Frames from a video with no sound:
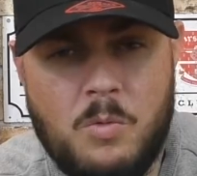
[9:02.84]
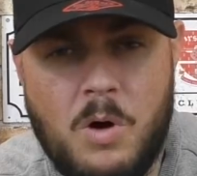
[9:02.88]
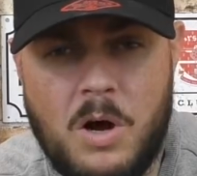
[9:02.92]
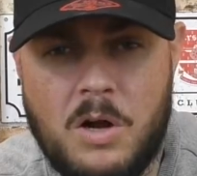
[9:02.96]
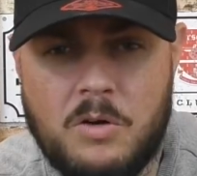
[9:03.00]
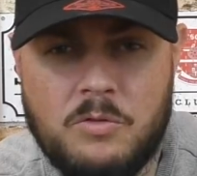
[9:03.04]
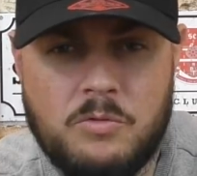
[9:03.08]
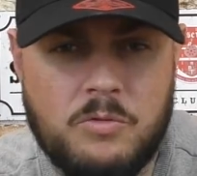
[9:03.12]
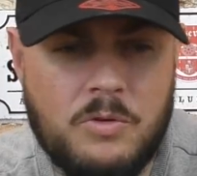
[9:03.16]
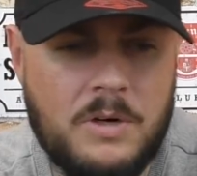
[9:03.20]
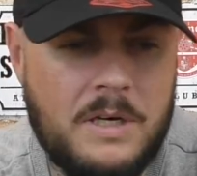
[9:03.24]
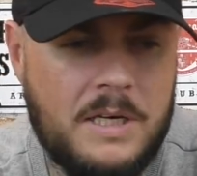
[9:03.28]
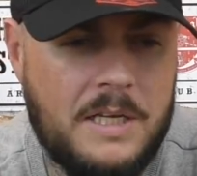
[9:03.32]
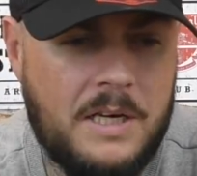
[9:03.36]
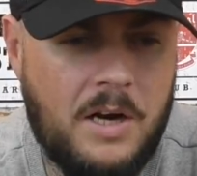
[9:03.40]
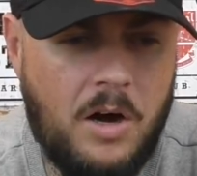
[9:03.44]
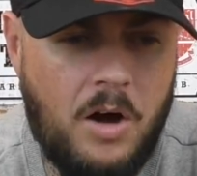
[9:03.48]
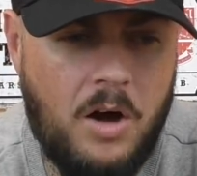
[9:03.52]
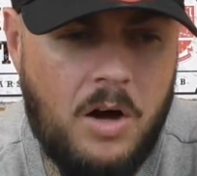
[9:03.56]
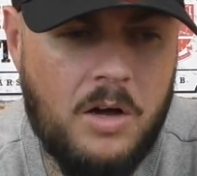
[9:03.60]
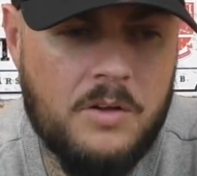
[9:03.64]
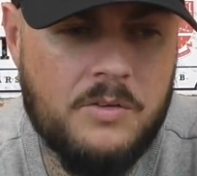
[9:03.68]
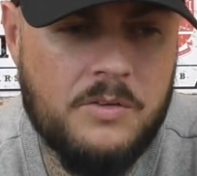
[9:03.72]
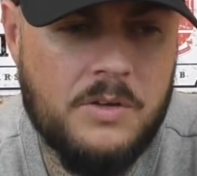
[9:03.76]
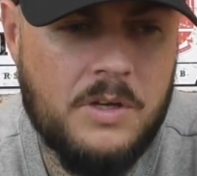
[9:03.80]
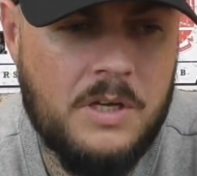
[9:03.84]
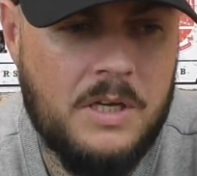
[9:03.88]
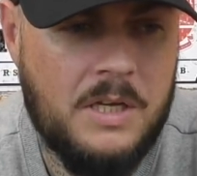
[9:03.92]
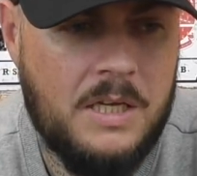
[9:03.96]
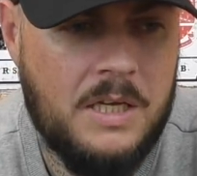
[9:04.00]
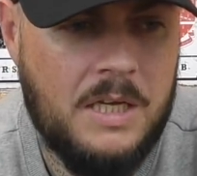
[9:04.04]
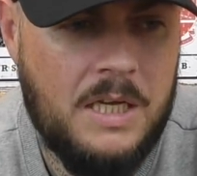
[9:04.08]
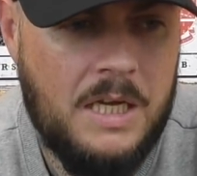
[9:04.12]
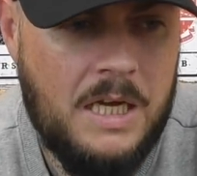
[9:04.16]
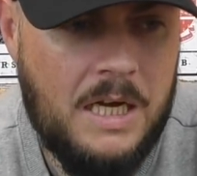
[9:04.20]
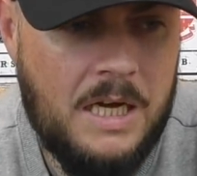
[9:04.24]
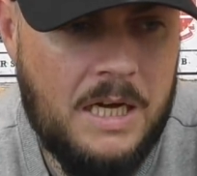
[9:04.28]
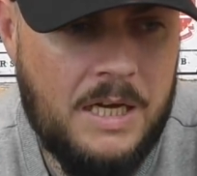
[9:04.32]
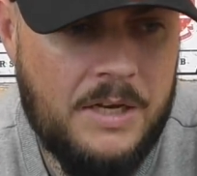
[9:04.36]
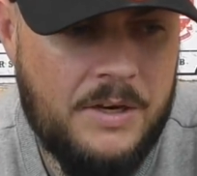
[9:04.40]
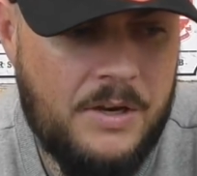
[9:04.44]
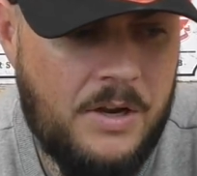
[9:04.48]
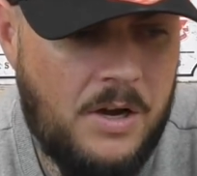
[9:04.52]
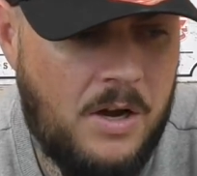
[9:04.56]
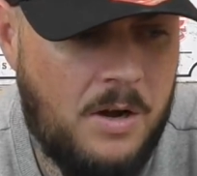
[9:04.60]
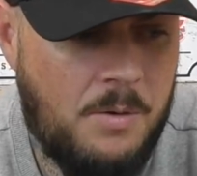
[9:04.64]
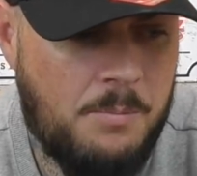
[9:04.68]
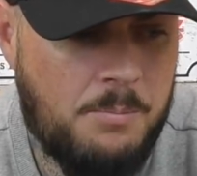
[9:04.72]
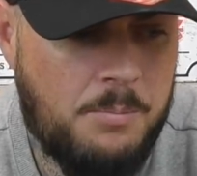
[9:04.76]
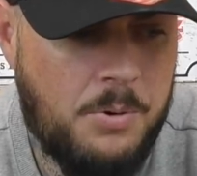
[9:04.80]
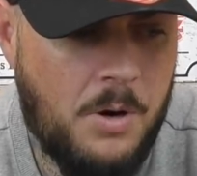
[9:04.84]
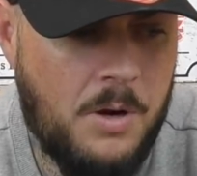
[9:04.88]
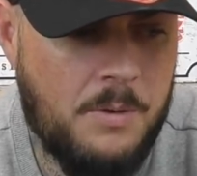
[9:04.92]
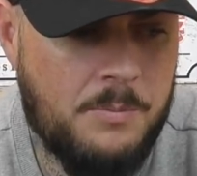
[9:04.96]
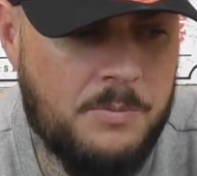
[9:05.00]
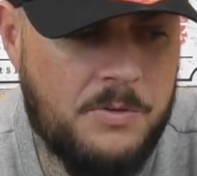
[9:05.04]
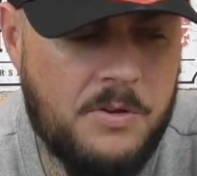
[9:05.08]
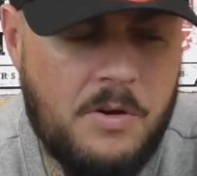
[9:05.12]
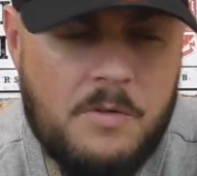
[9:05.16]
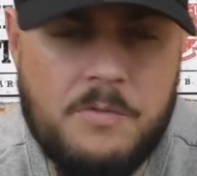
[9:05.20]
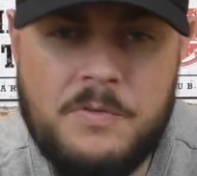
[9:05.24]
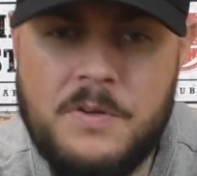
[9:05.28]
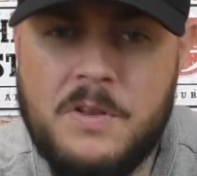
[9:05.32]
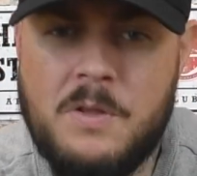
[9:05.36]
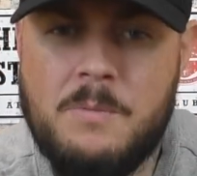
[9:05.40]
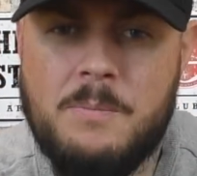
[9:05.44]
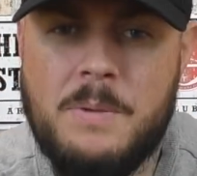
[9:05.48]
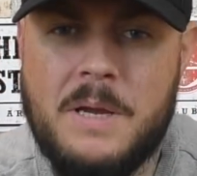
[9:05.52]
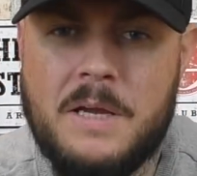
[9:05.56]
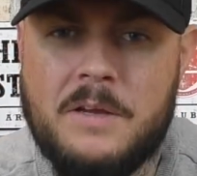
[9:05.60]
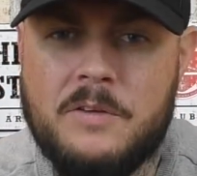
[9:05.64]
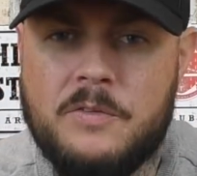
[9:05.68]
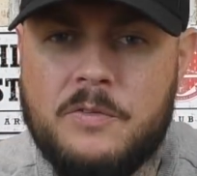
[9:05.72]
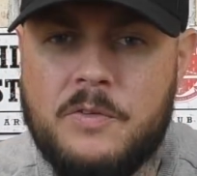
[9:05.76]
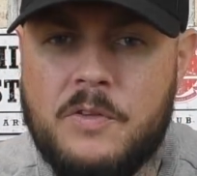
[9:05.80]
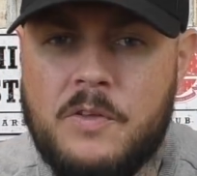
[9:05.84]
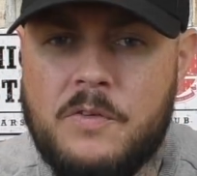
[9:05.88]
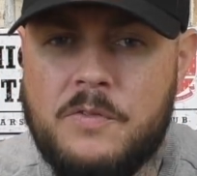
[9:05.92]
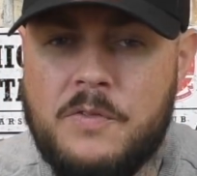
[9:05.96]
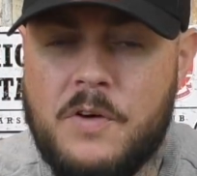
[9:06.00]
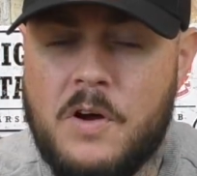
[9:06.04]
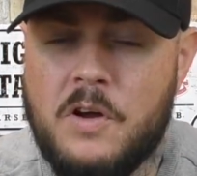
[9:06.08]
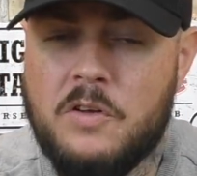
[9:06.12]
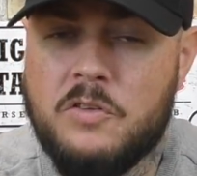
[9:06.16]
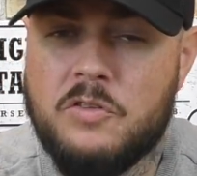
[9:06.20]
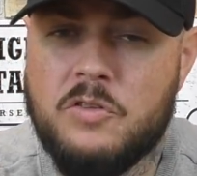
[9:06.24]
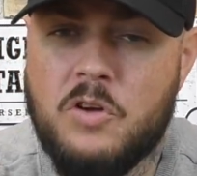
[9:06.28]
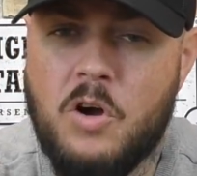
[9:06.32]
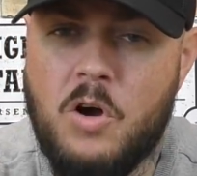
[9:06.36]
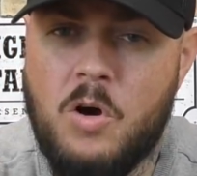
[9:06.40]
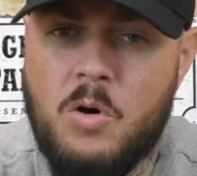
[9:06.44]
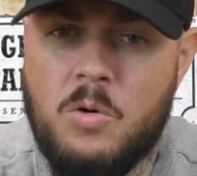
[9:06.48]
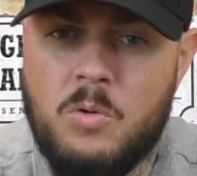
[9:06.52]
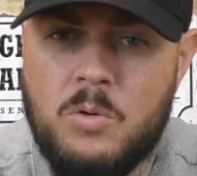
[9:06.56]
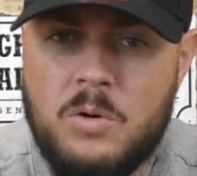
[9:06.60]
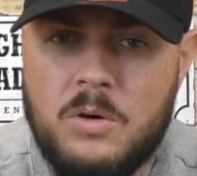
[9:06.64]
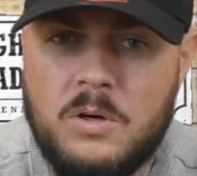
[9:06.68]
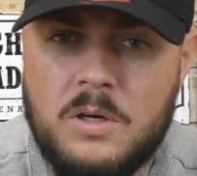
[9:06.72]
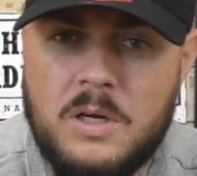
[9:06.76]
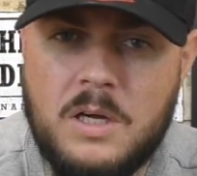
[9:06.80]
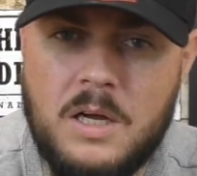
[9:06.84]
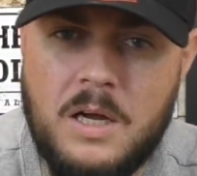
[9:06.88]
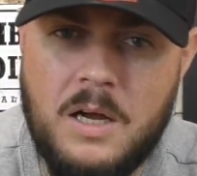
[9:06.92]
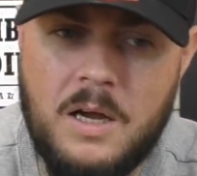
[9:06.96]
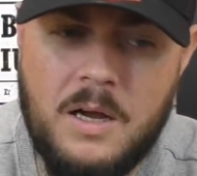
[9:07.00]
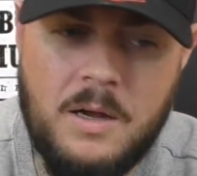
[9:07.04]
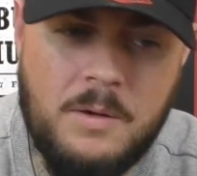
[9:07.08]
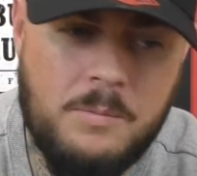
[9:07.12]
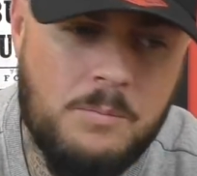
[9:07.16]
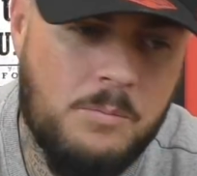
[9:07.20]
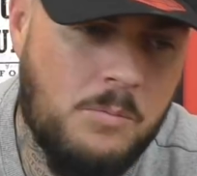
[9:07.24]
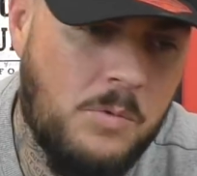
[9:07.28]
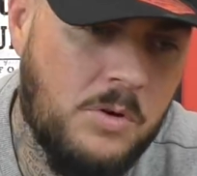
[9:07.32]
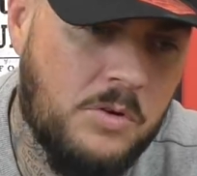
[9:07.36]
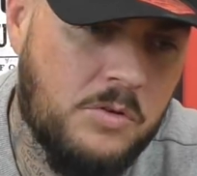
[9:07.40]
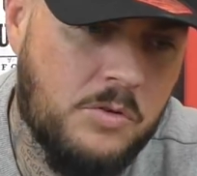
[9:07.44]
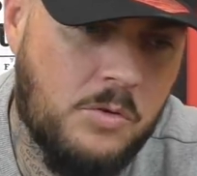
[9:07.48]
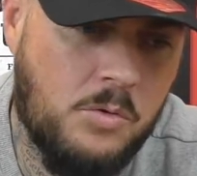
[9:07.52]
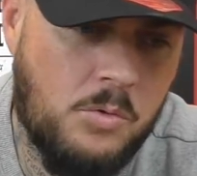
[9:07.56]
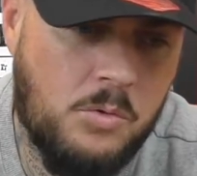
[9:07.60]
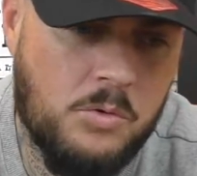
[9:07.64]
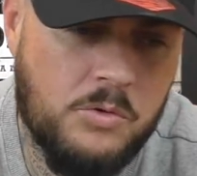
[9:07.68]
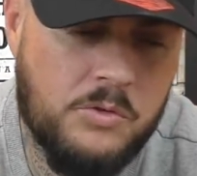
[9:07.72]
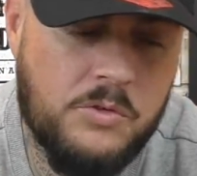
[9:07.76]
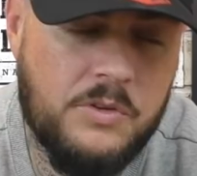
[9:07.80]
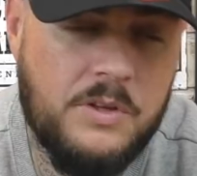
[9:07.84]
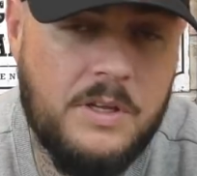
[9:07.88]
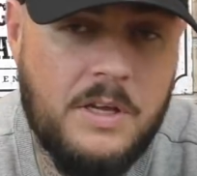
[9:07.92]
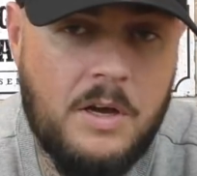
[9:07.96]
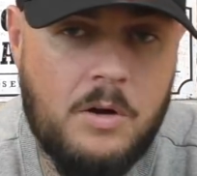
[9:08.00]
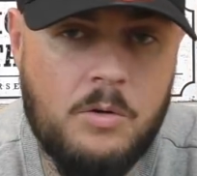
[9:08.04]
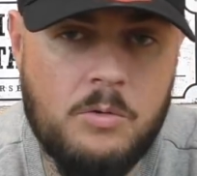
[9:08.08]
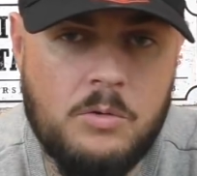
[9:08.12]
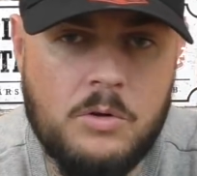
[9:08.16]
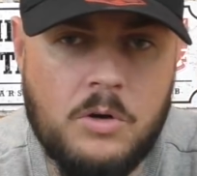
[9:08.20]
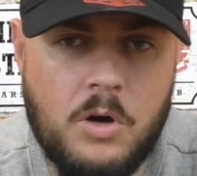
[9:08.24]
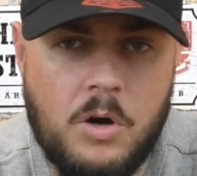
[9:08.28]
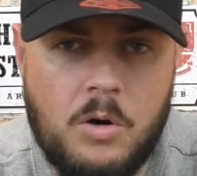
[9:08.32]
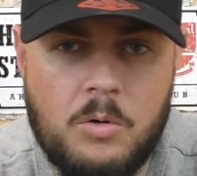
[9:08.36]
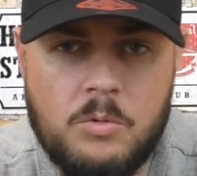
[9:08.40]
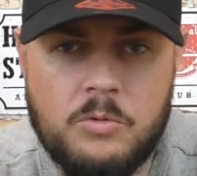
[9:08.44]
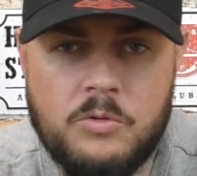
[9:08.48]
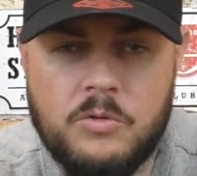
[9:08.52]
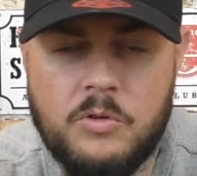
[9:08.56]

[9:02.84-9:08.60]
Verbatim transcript: worked really hard, and put himself in the mix for the first goal, which caused the own goal.